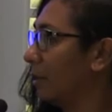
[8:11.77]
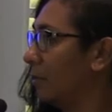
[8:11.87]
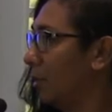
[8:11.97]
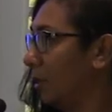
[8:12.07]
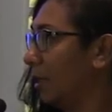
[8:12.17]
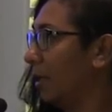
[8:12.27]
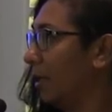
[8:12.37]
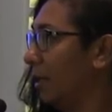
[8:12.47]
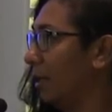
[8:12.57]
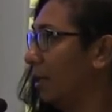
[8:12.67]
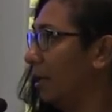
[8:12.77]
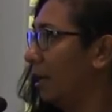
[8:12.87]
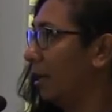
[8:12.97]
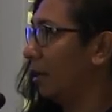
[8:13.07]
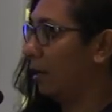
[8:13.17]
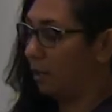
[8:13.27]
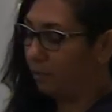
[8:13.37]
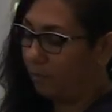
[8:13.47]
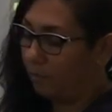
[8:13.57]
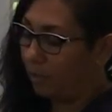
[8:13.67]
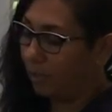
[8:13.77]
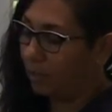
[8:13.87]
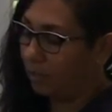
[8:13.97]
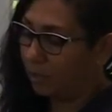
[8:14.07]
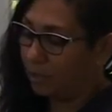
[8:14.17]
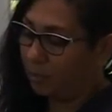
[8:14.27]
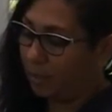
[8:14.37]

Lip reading: community, and I'm really honoured to